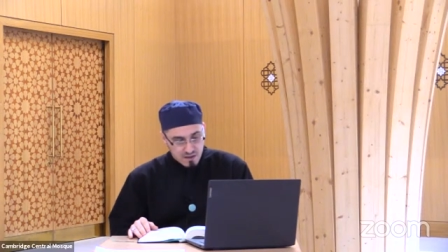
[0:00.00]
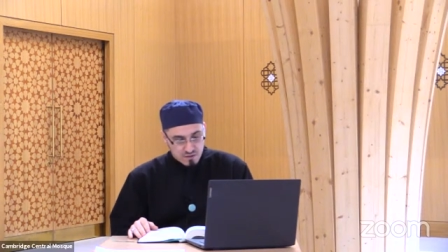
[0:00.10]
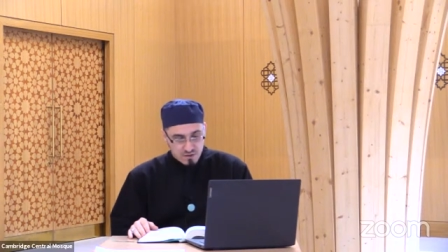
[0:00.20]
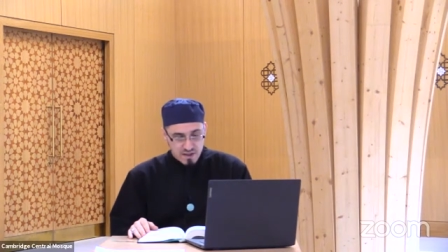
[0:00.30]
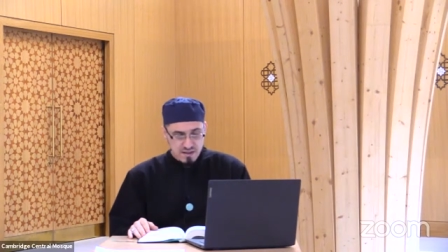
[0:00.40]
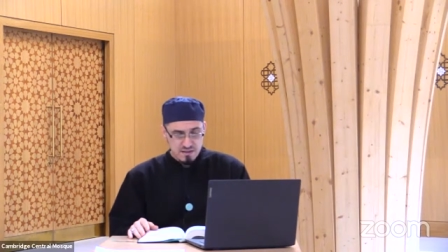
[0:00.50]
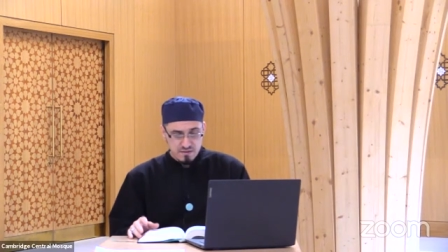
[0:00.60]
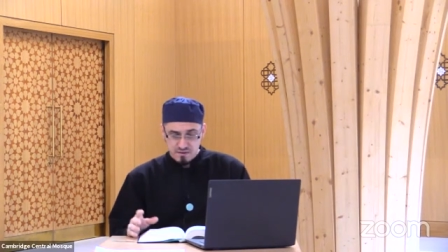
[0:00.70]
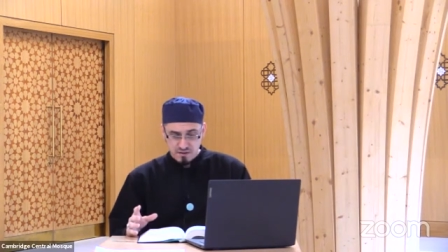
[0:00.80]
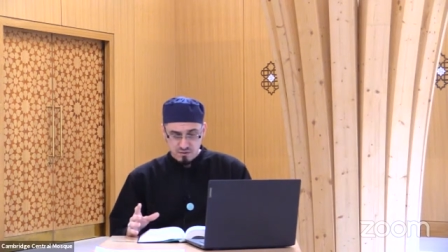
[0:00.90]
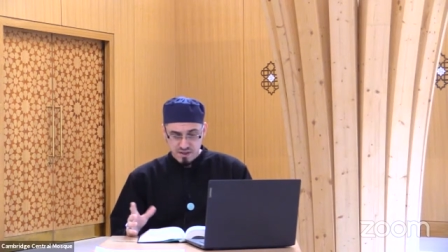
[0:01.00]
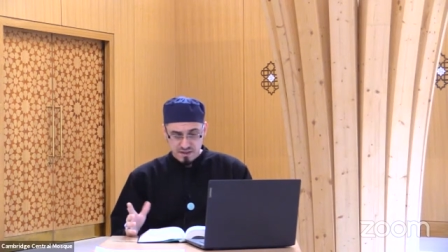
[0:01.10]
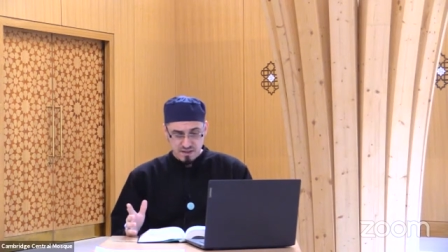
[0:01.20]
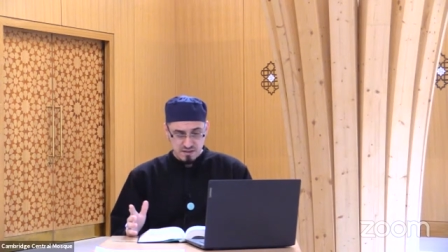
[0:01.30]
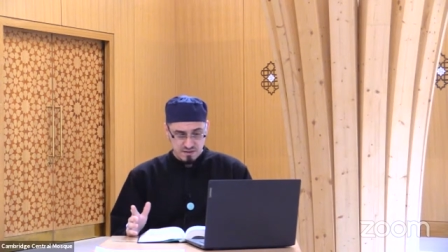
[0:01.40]
So let us look
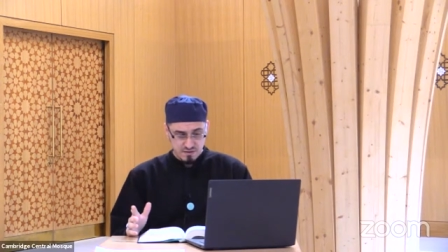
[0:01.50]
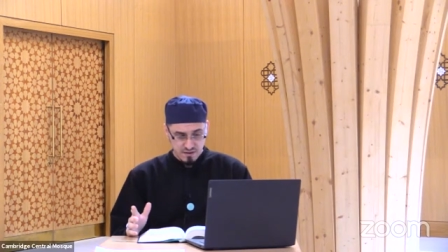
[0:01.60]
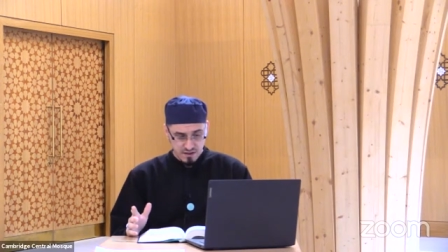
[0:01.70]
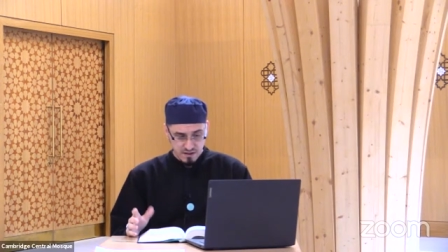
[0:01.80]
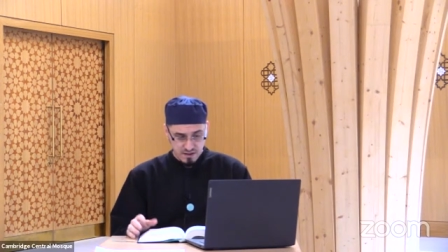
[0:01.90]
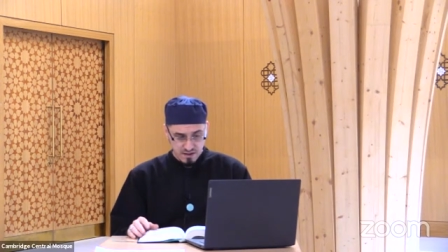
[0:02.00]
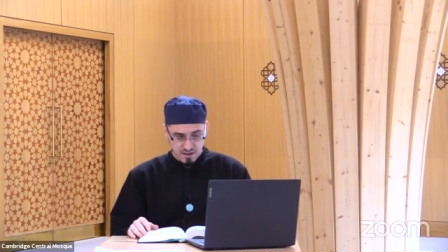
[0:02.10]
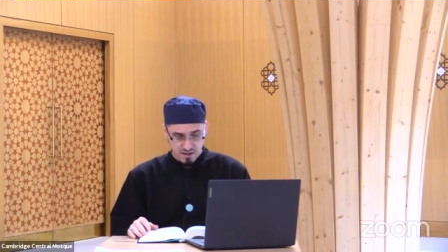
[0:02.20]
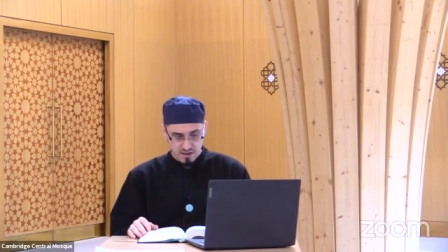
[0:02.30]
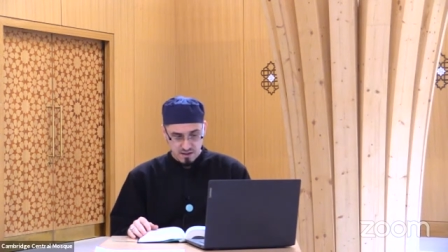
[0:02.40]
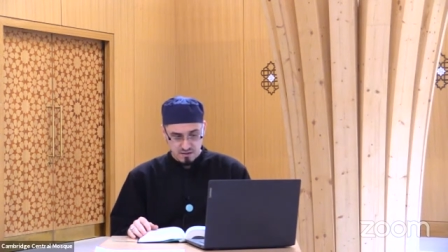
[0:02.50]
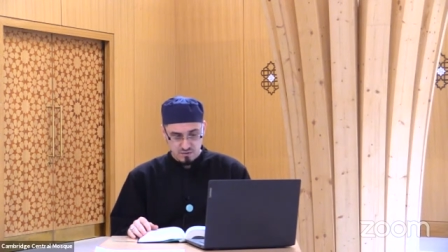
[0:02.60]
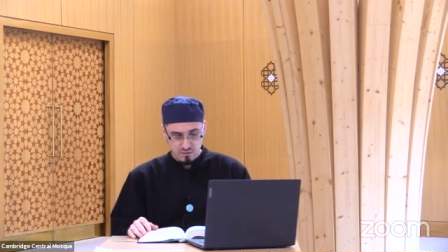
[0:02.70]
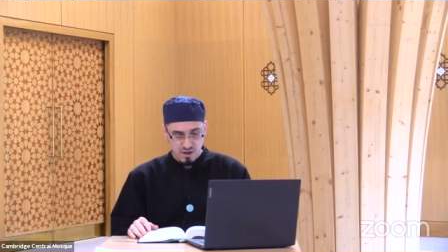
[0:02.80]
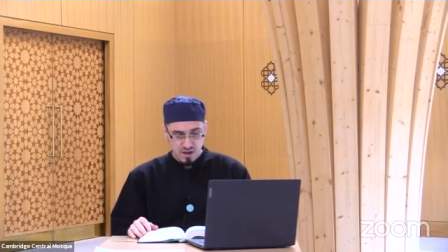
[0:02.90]
at this uh,
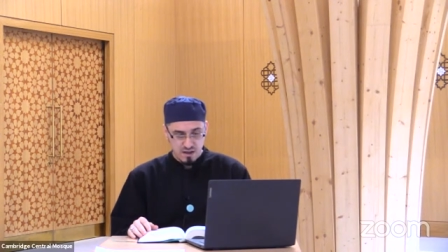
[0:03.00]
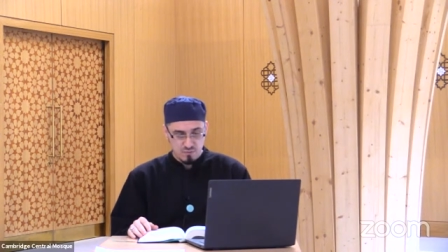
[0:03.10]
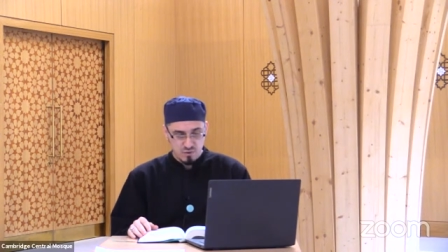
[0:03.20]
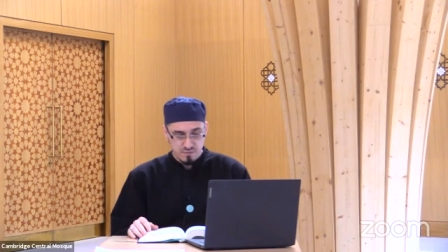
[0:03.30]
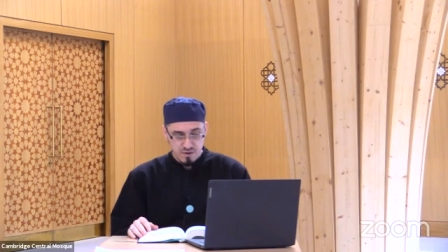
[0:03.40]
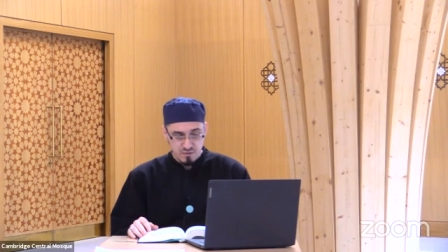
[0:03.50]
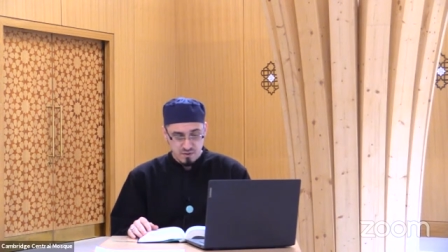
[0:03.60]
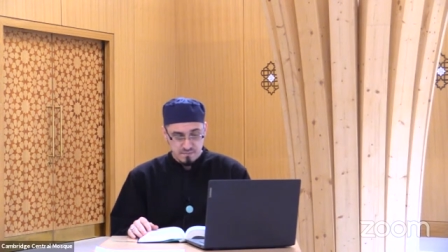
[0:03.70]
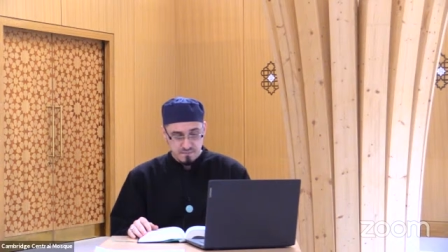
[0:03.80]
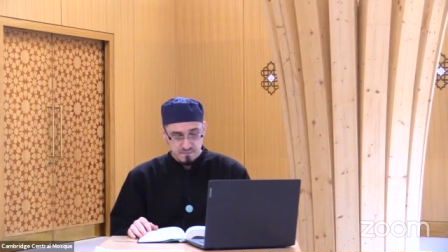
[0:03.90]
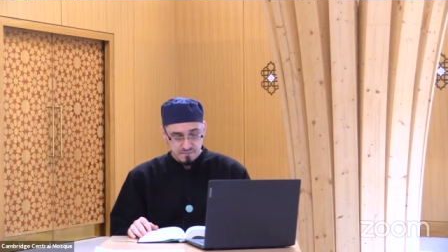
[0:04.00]
Surah Al Mu'minun.